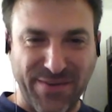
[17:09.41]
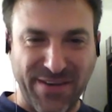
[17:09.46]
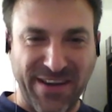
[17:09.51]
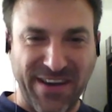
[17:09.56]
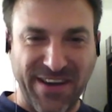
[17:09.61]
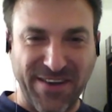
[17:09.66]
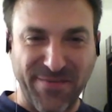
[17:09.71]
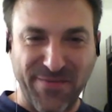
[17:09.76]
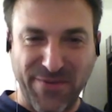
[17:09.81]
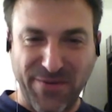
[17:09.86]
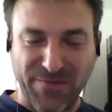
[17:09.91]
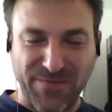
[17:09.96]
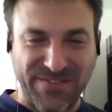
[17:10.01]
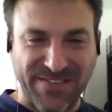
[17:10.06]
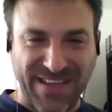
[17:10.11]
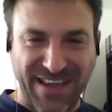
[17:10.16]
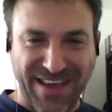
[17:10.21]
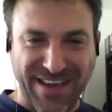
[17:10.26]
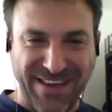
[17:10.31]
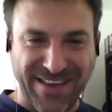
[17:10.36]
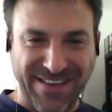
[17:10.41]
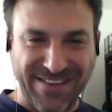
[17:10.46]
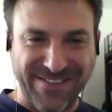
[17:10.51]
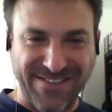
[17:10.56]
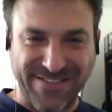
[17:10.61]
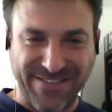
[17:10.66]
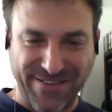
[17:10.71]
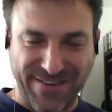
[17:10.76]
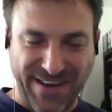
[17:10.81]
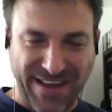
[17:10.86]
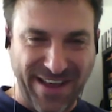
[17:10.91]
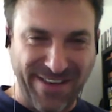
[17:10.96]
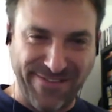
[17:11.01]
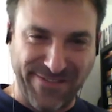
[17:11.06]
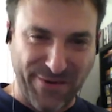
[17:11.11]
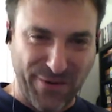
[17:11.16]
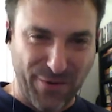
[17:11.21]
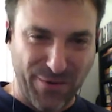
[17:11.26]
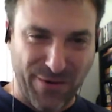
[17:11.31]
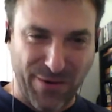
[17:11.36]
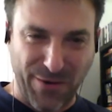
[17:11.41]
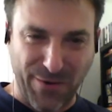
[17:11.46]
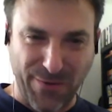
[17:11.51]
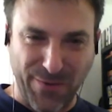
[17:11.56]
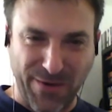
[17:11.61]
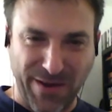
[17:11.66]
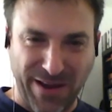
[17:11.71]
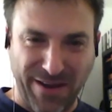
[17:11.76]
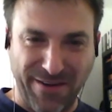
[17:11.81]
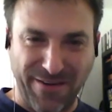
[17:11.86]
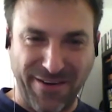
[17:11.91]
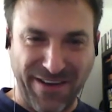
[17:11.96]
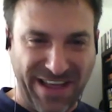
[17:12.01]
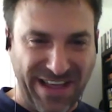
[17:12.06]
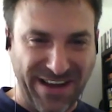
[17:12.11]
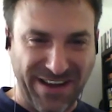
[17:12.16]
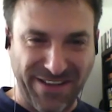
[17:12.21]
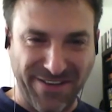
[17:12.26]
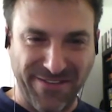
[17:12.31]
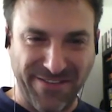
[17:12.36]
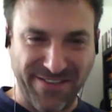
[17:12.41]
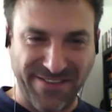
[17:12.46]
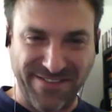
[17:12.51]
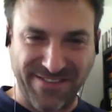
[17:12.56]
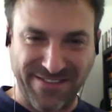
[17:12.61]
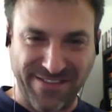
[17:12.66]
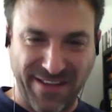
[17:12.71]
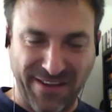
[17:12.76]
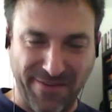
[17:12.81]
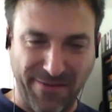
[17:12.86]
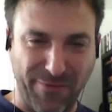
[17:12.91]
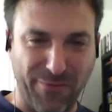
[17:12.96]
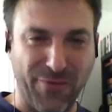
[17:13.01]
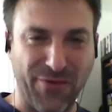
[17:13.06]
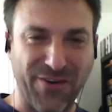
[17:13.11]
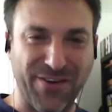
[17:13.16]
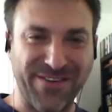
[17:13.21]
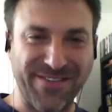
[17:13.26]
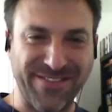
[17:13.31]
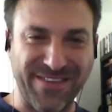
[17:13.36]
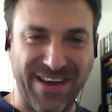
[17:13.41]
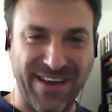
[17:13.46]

I come from science, so I have no clue how any of this stuff worked.